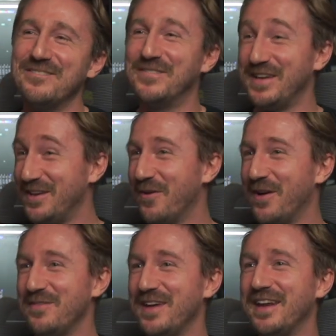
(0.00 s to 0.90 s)
But you know what
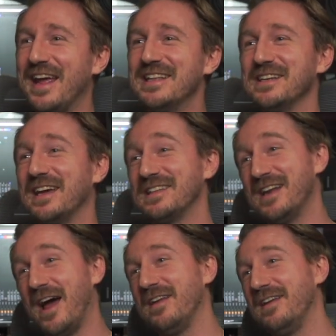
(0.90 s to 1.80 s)
I mean? It's like it's
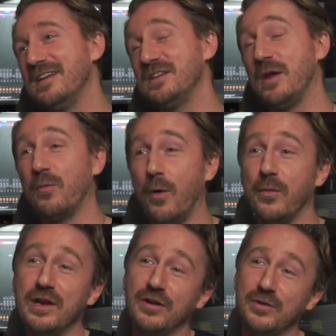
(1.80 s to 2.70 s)
not necessarily. And what
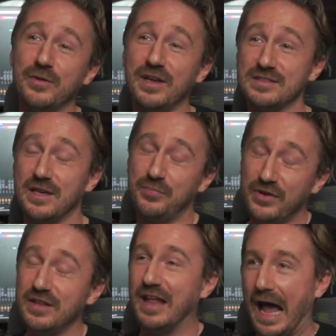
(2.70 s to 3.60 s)
we are doing is like
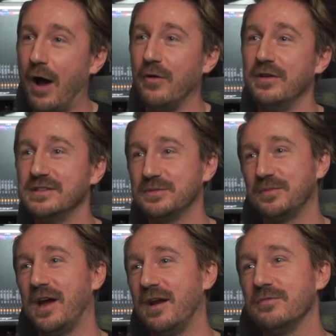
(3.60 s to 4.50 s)
pretty loud, and it's
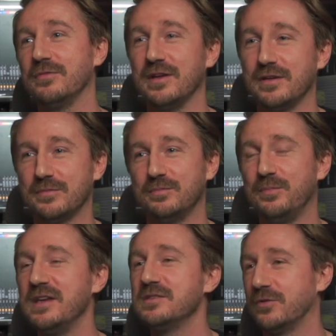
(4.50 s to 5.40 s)
kind of like
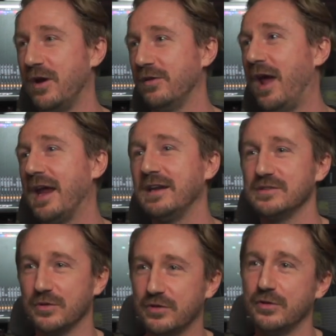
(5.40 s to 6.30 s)
based around
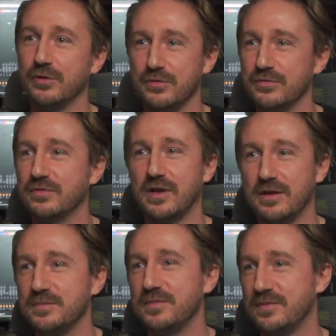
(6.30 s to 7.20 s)
90s alternative
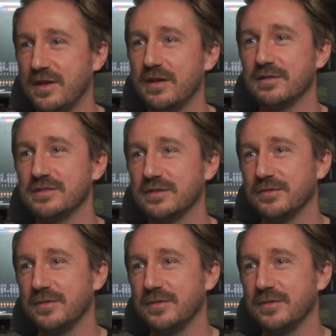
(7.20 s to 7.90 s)
kind of thing. And that's the thing.